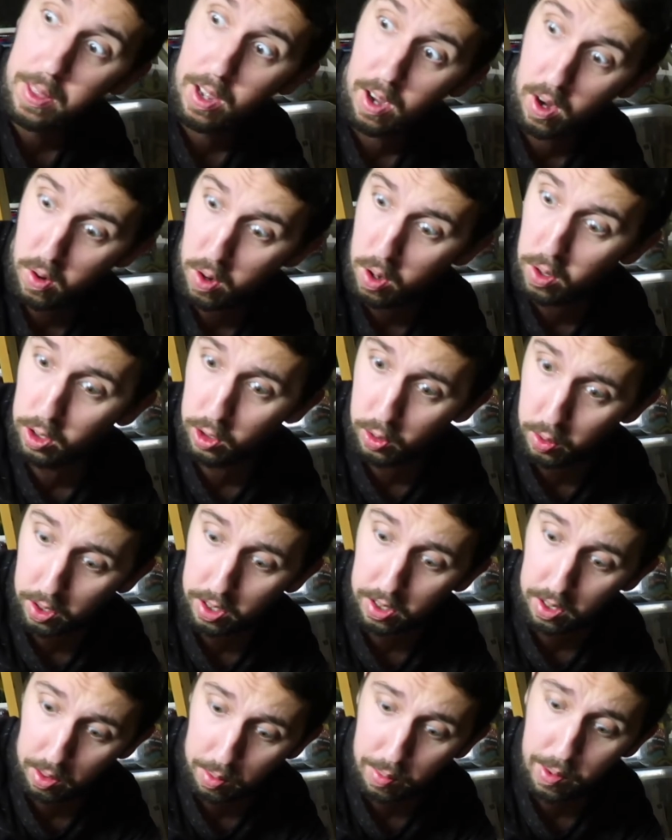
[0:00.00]

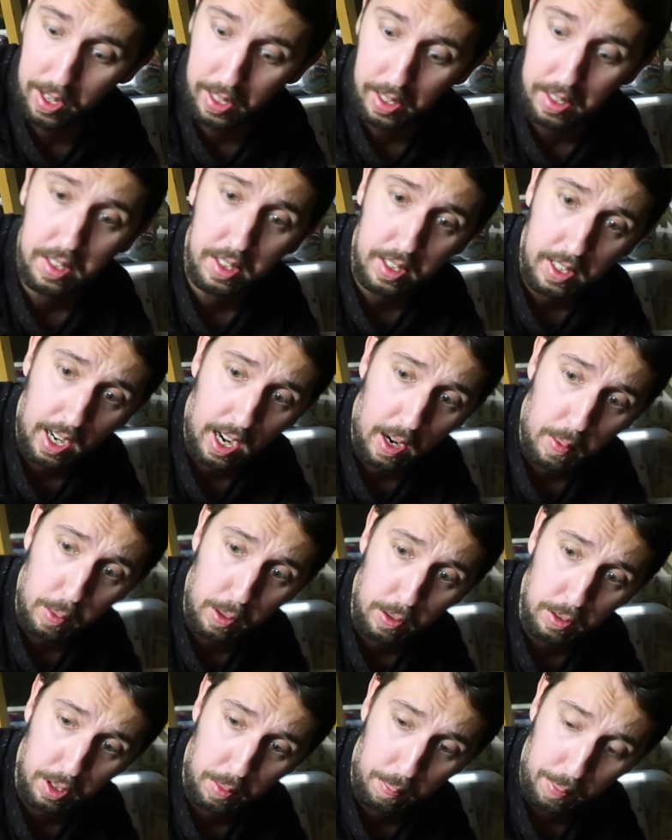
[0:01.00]
103 Star
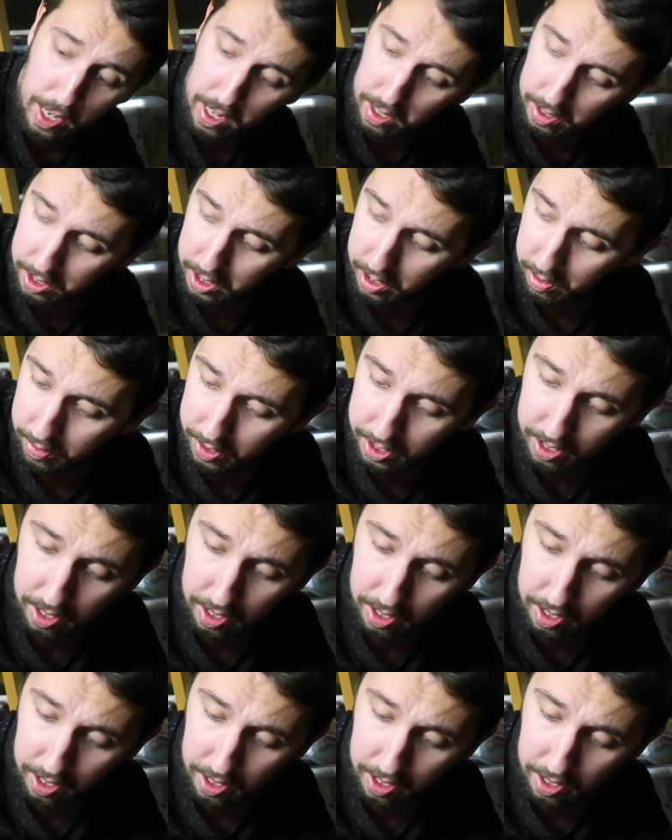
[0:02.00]
Wars The Black Series